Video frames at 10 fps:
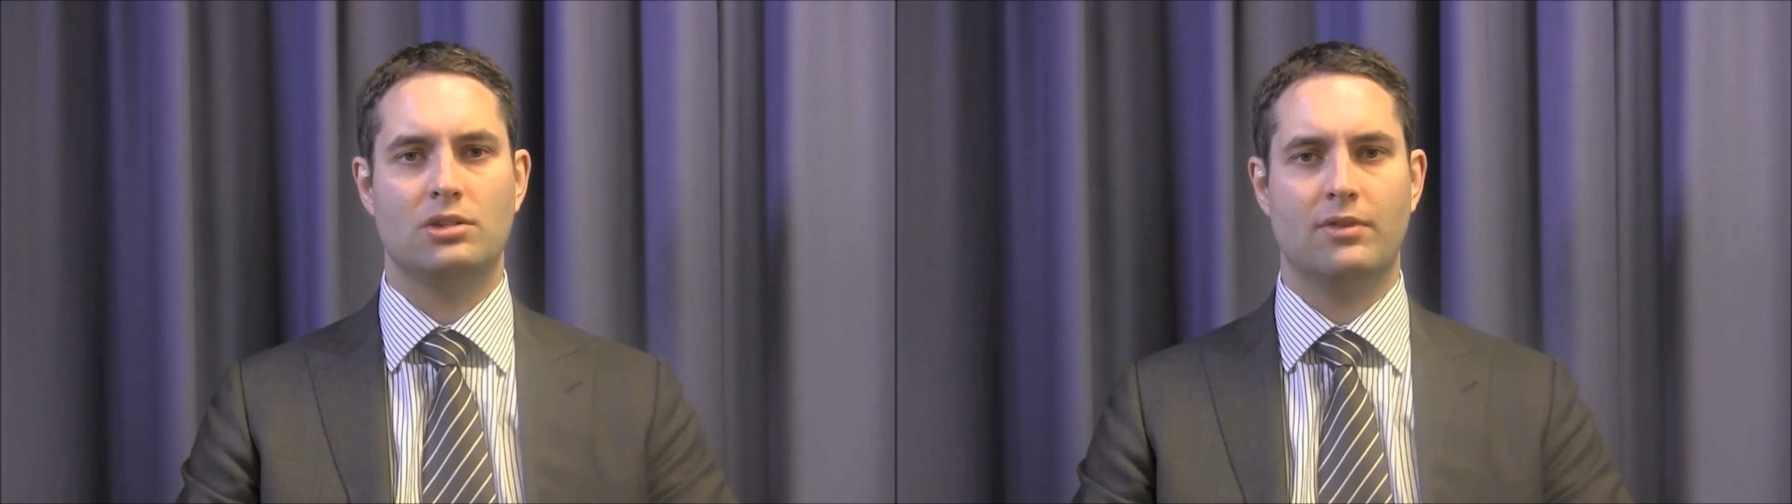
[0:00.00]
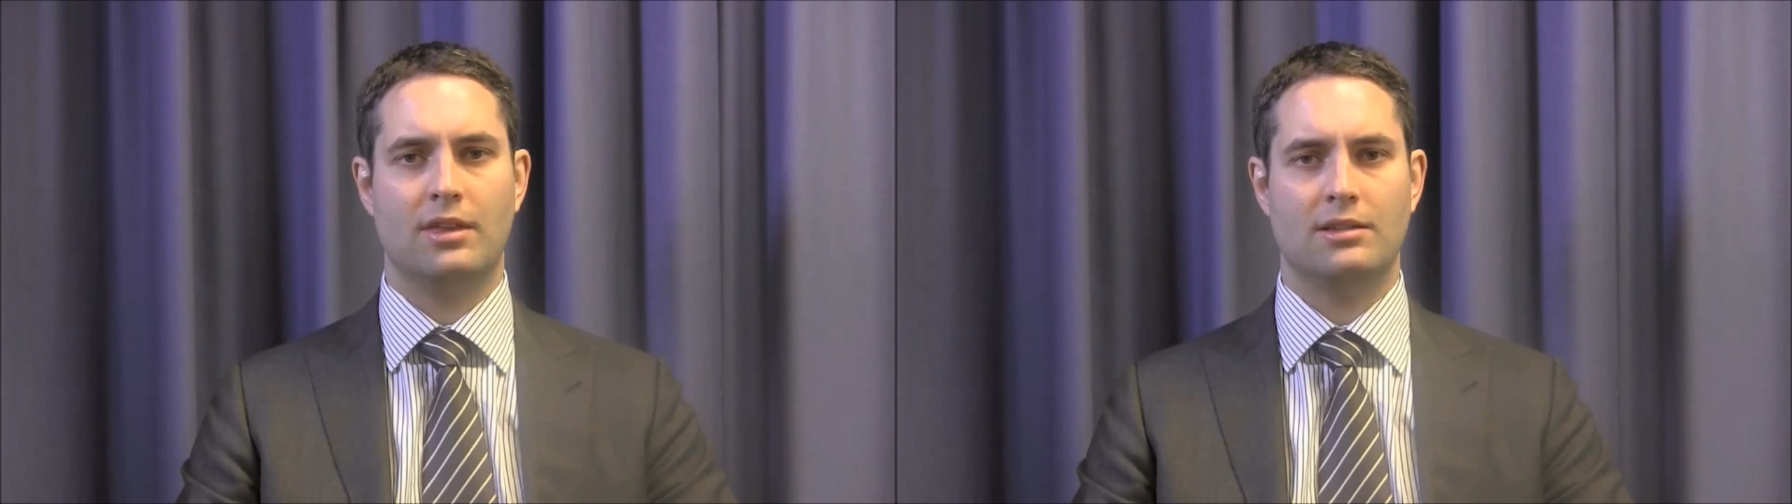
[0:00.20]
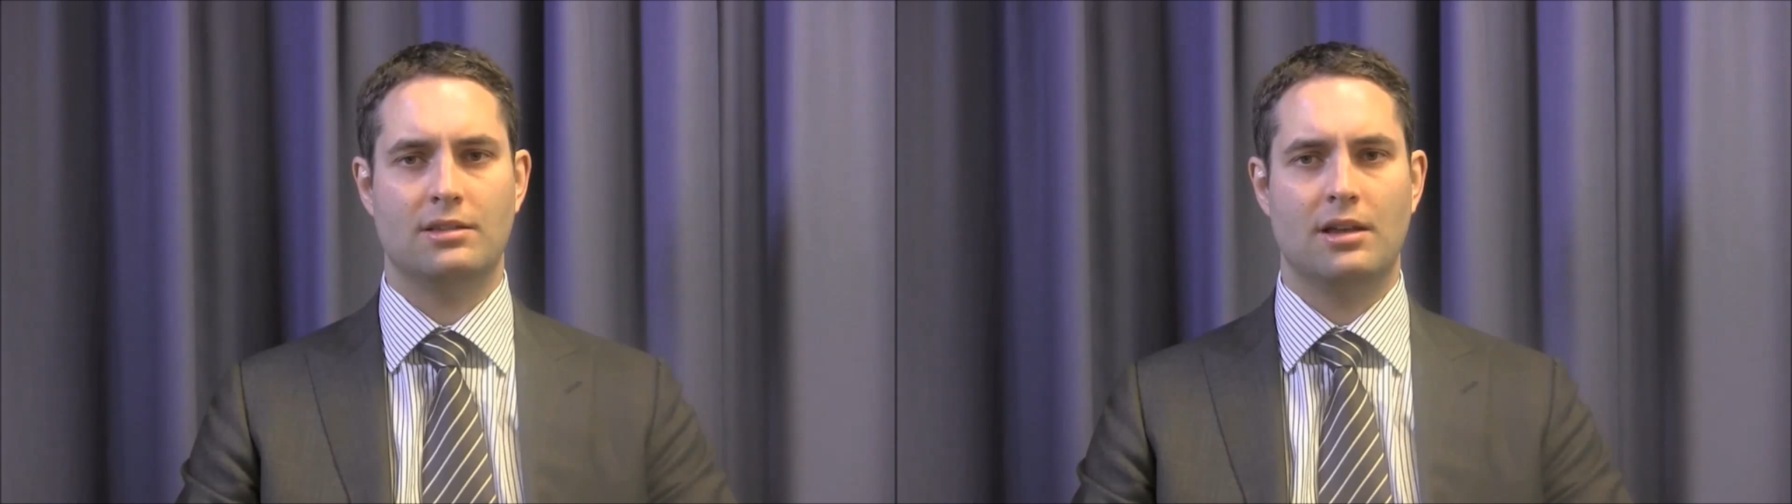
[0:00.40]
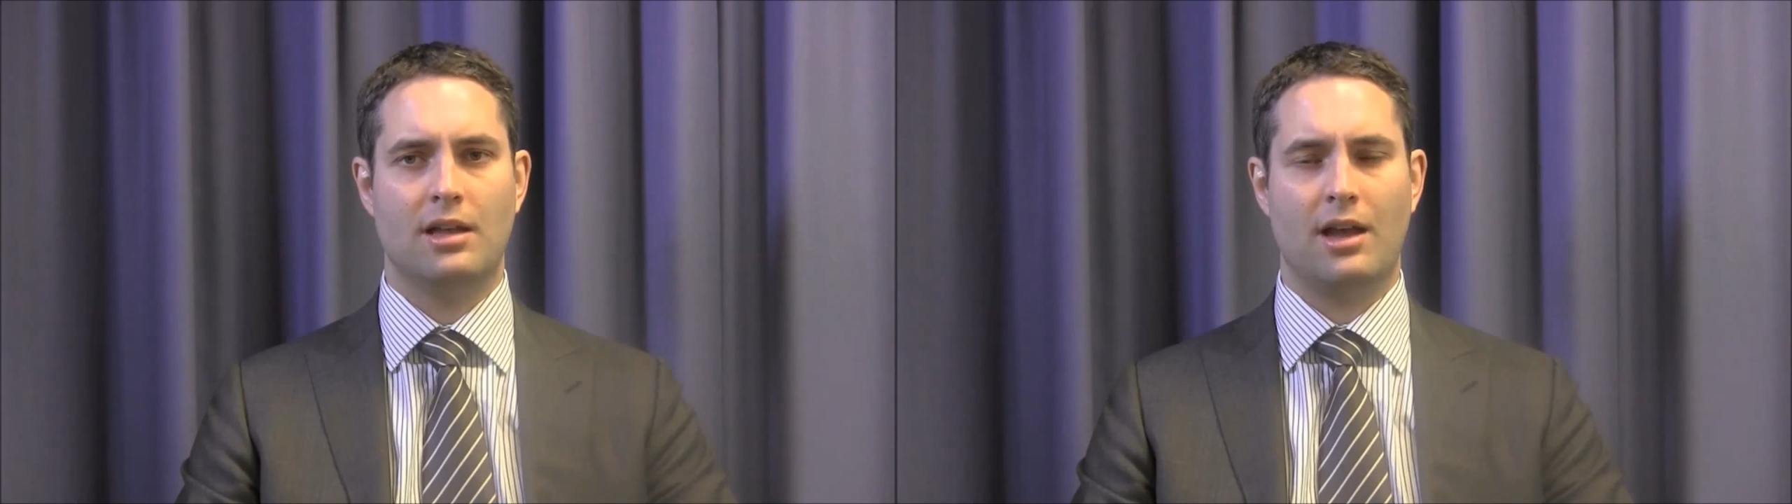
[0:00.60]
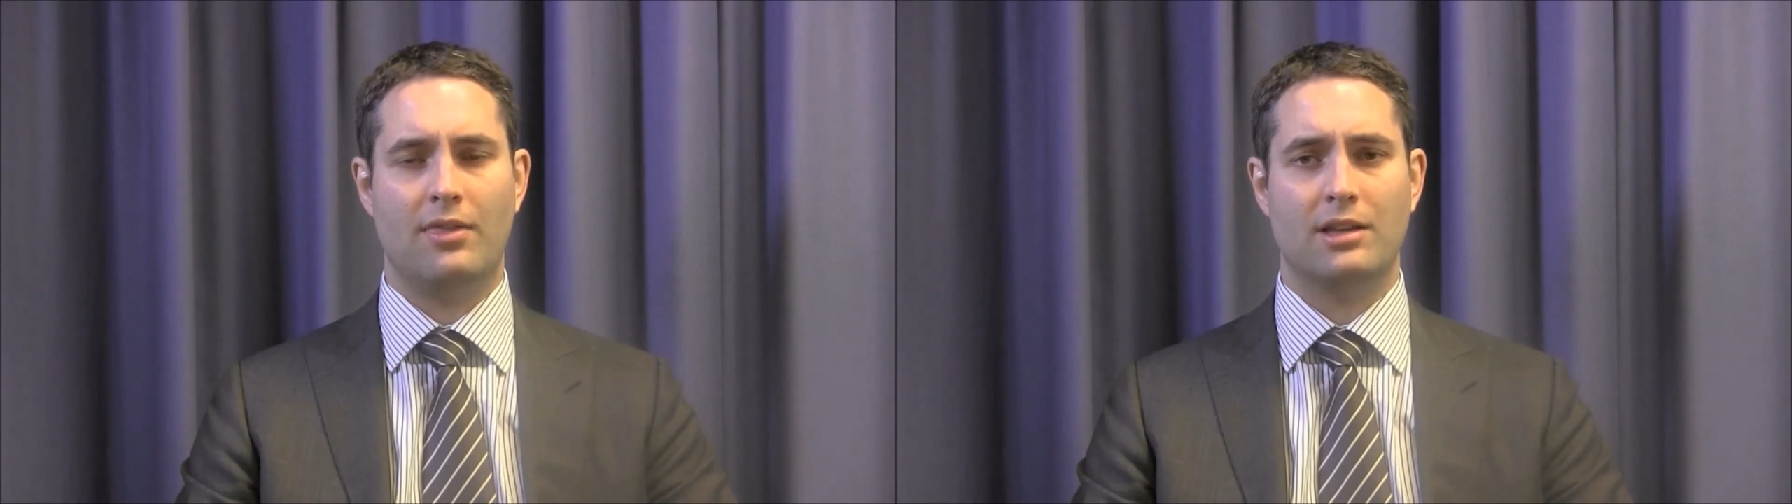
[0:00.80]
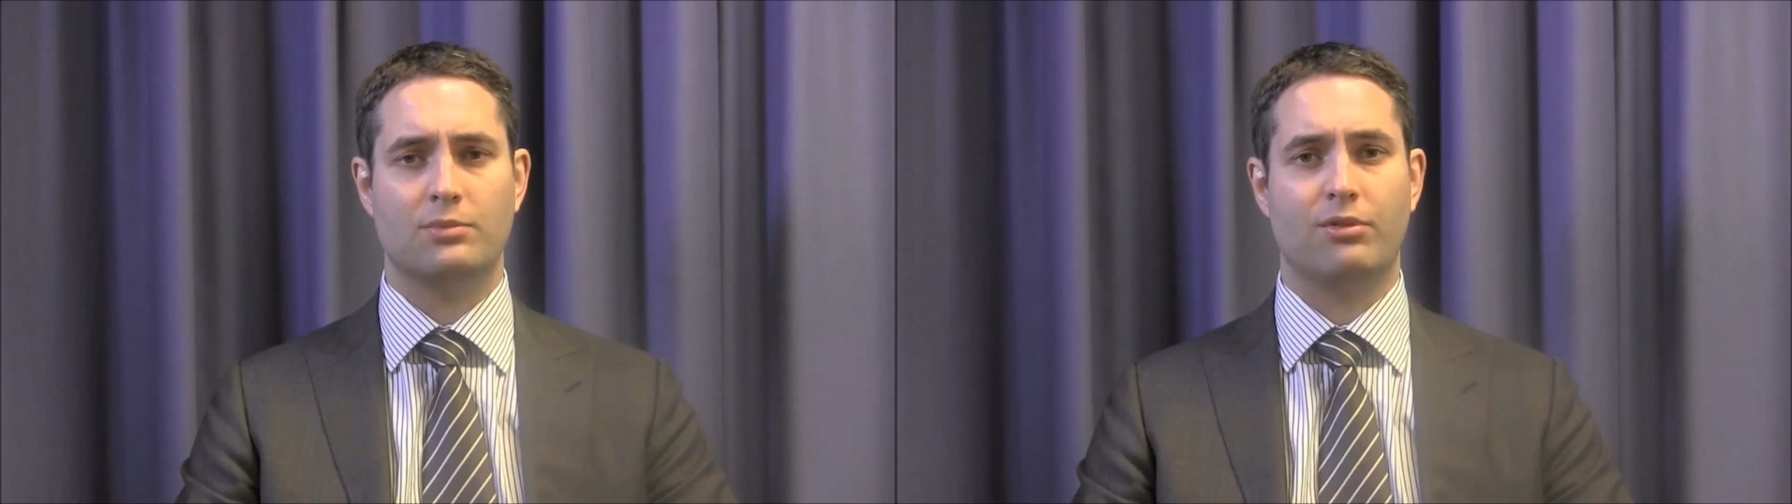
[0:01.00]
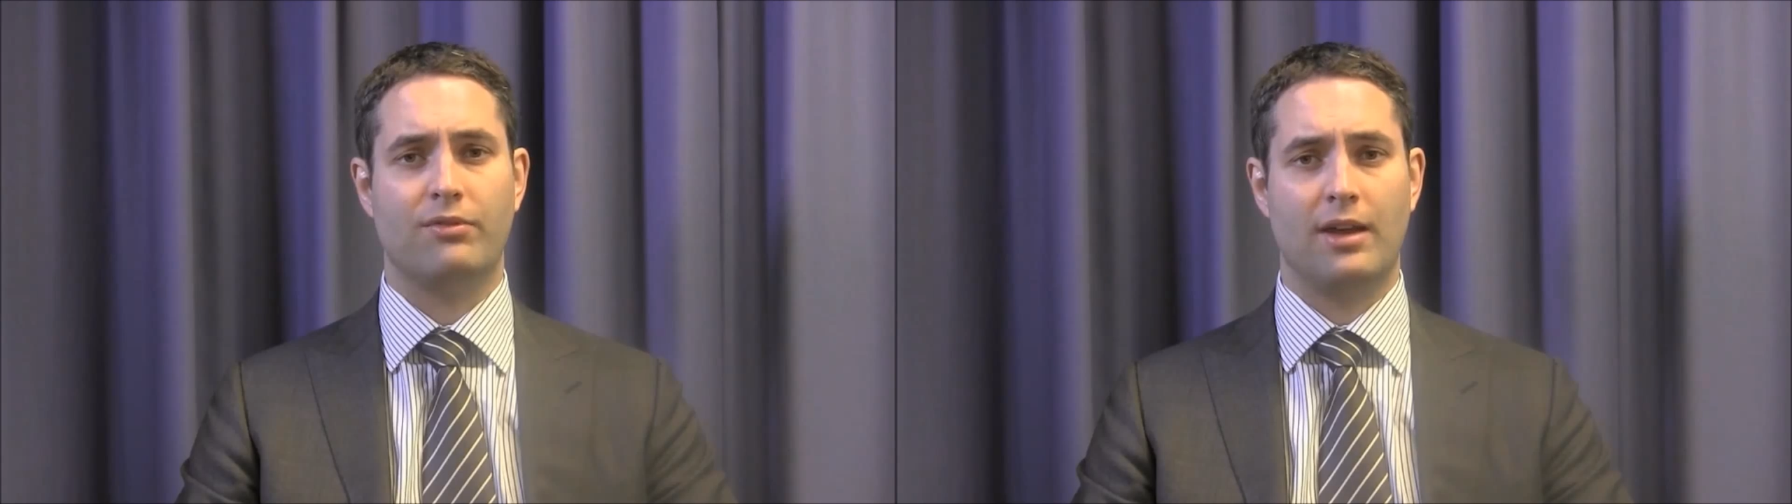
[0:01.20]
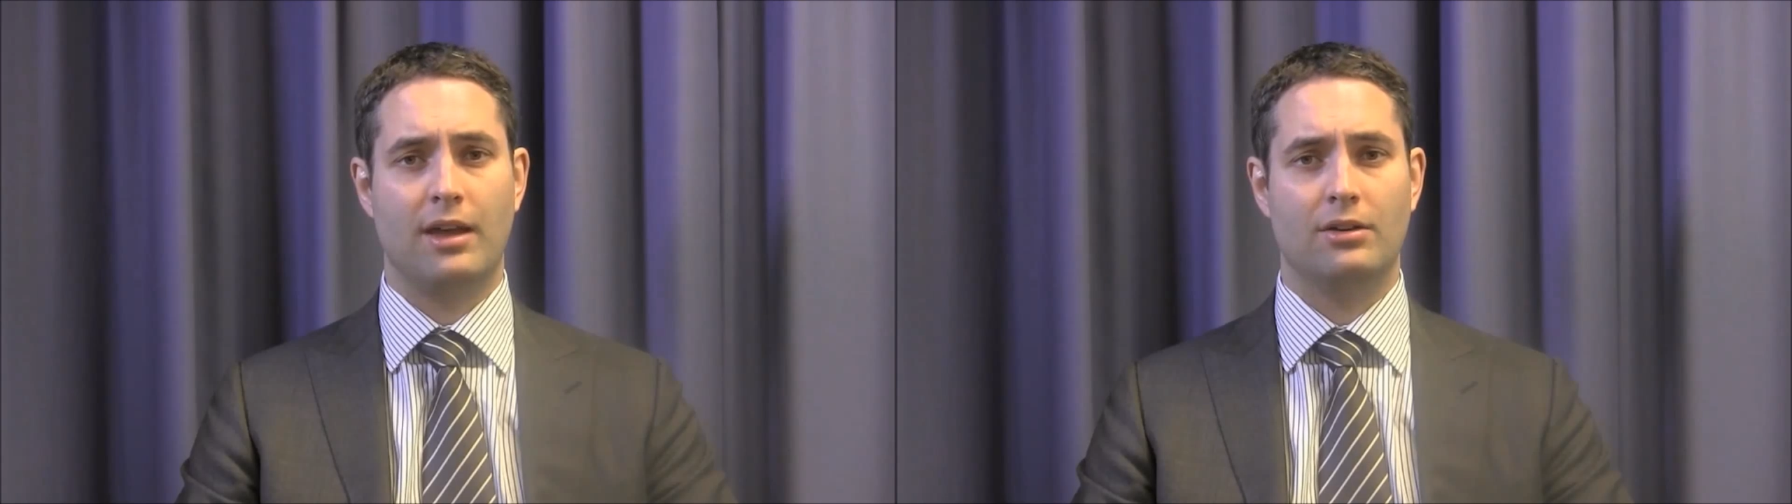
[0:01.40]
for this are thus
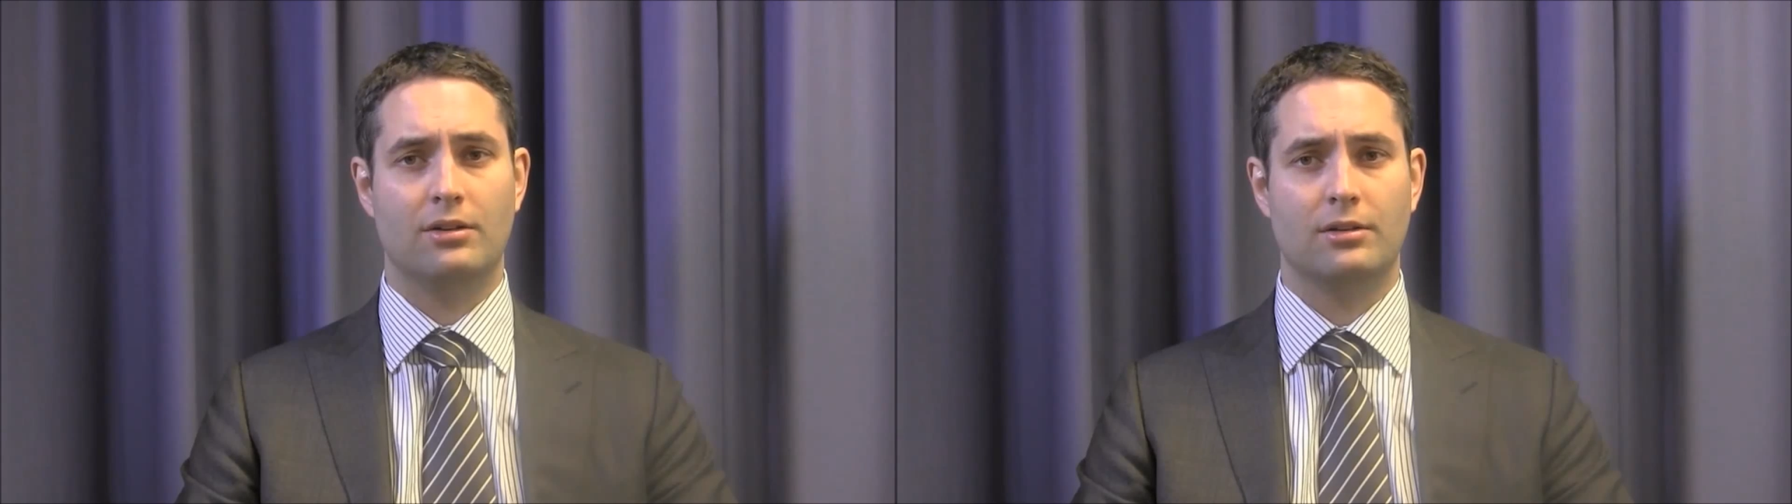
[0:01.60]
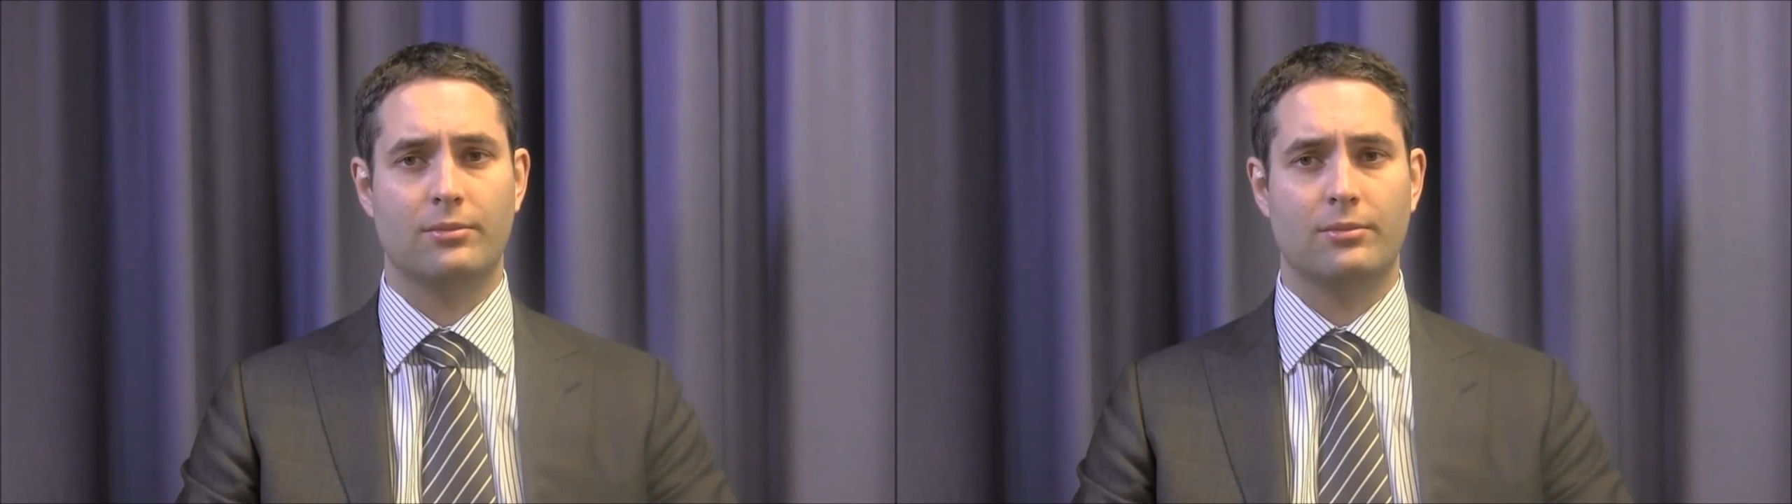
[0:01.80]
profound.